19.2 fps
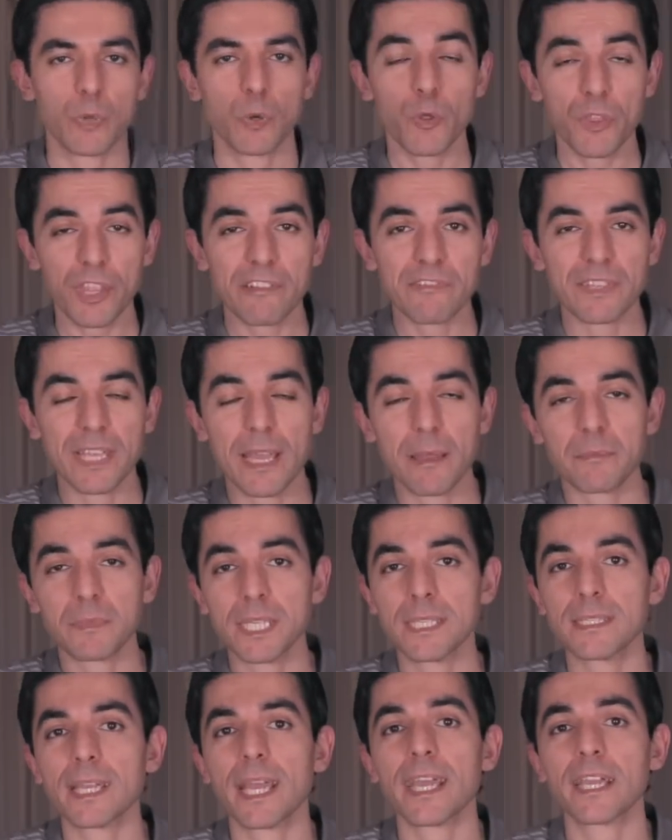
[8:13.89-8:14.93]
Both of them
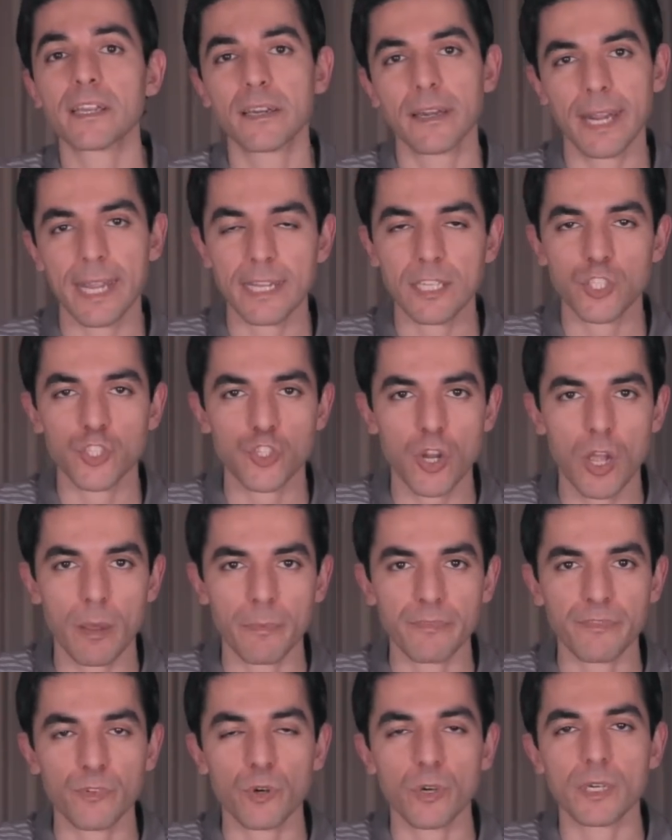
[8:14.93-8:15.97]
did a great job
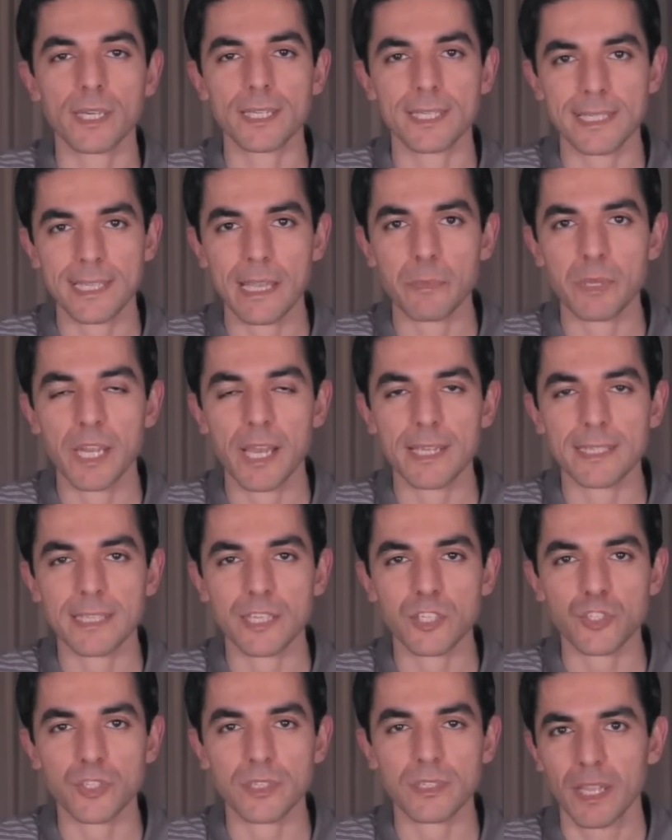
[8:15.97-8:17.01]
for
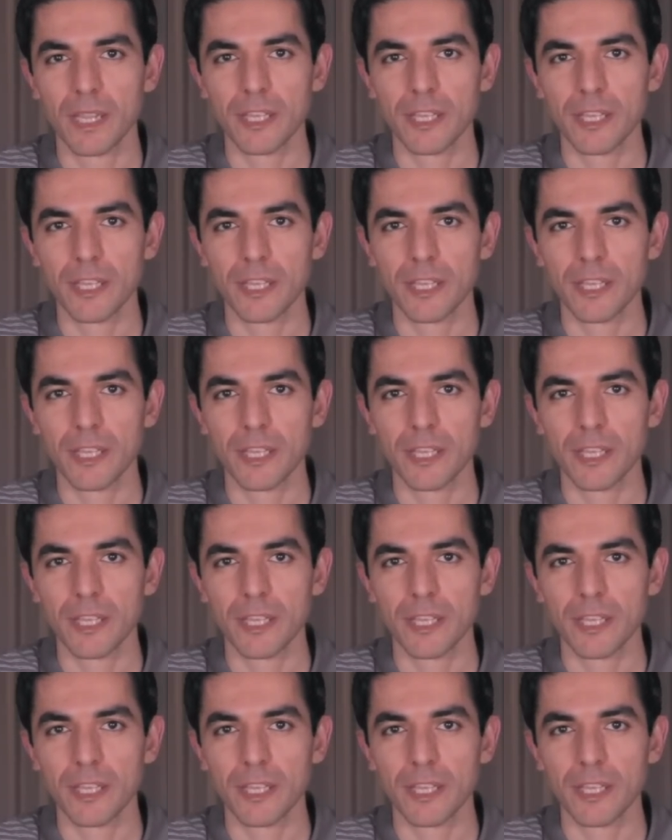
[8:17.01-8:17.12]
stabilization.